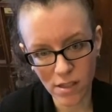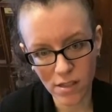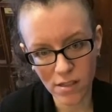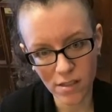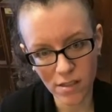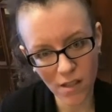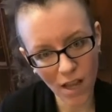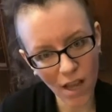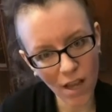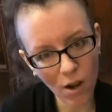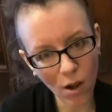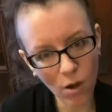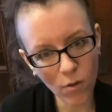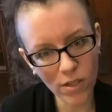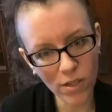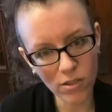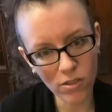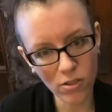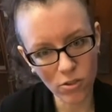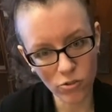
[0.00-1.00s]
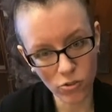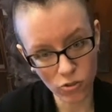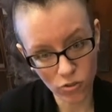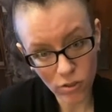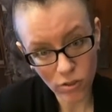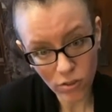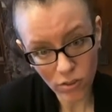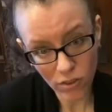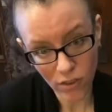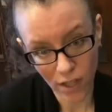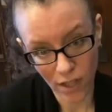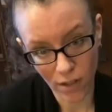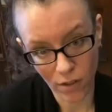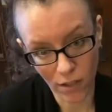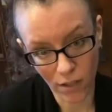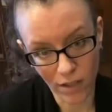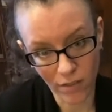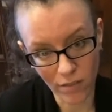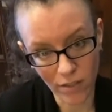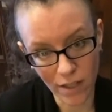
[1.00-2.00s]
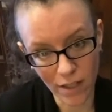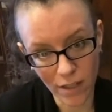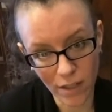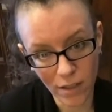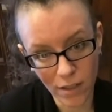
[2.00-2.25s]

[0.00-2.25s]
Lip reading: it's not always your truth that you're living.